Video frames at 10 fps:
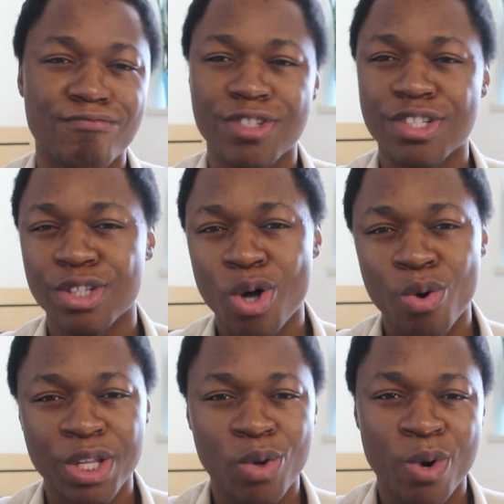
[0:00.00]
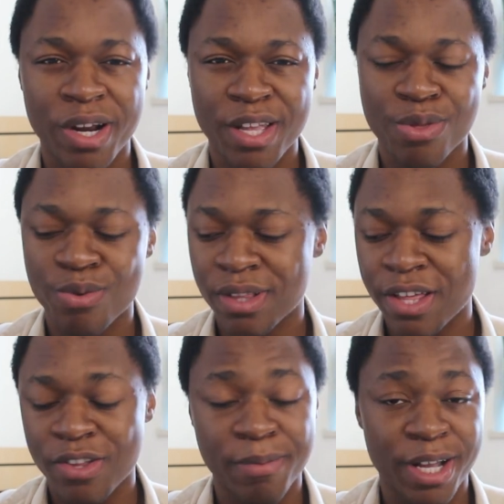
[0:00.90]
slowly working through the
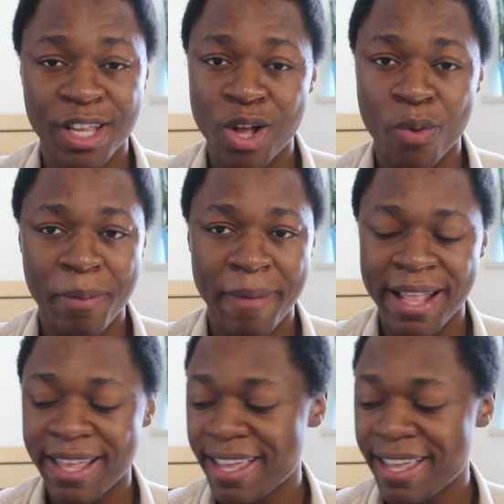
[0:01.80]
leather, but you know, we made